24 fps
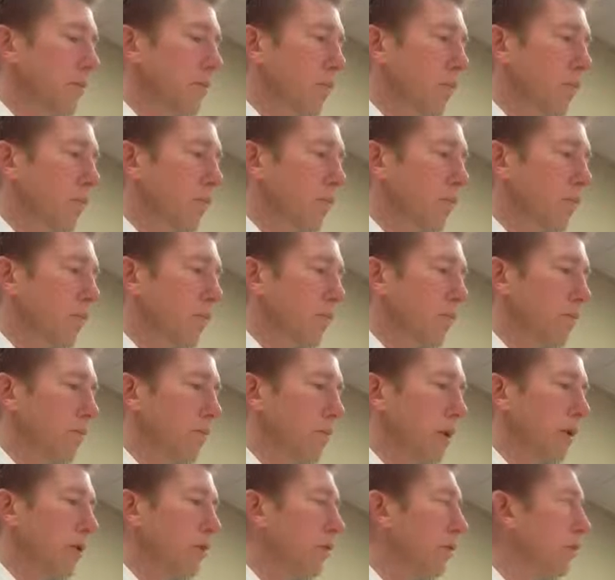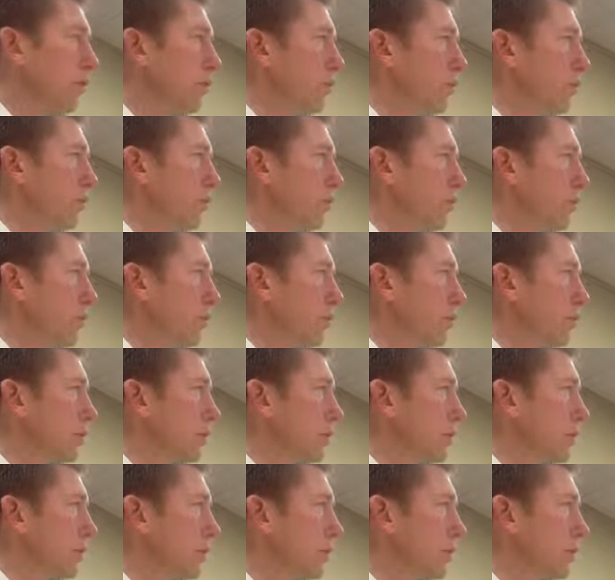we're under new
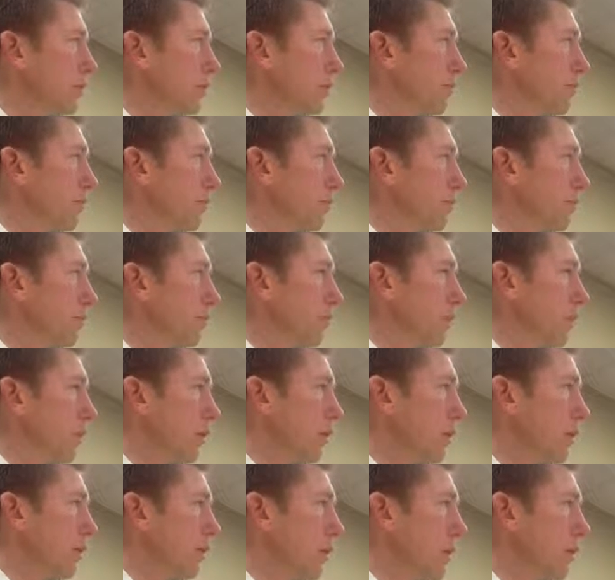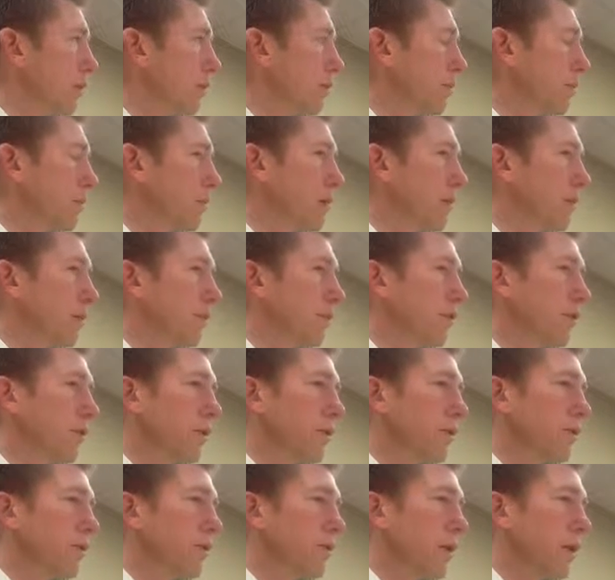ownership. It's only about 3 years
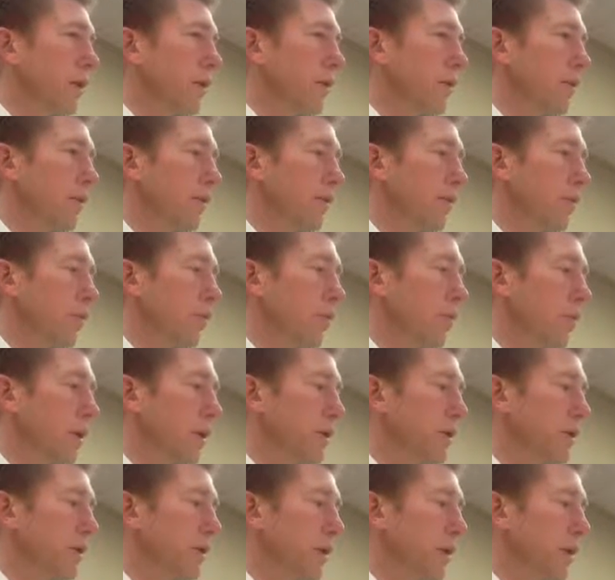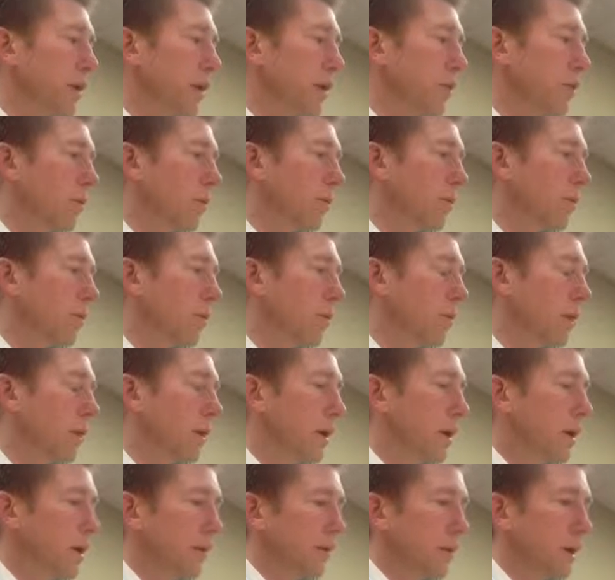since the corporation that I work for
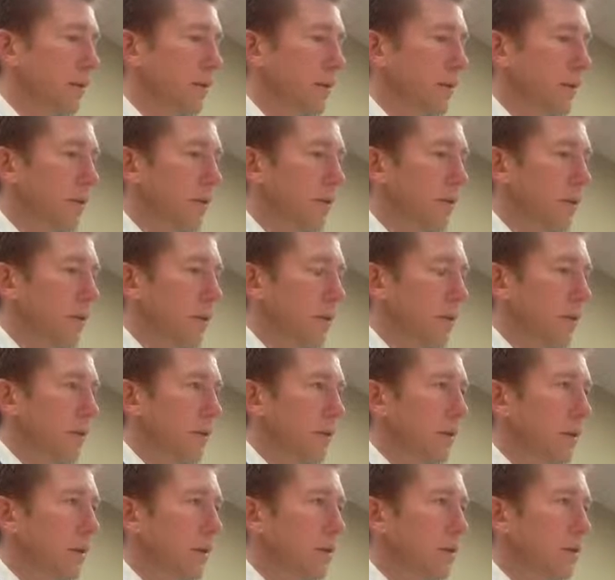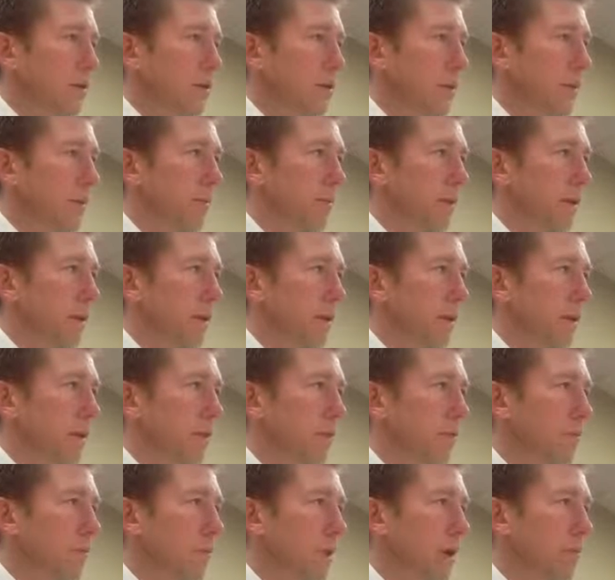bought this dealership.
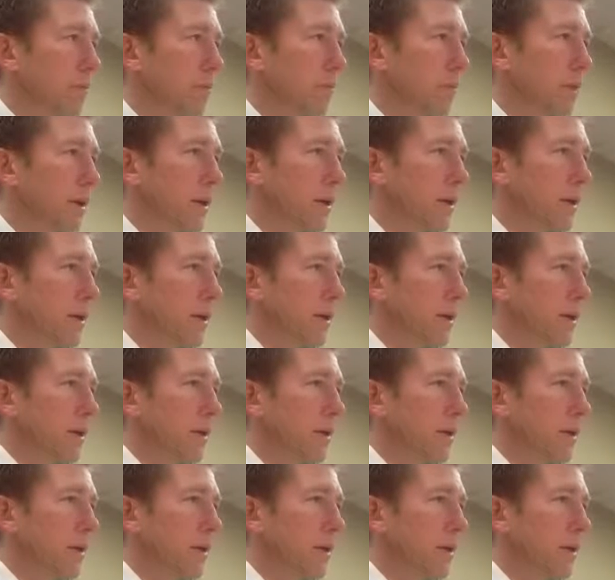It's probably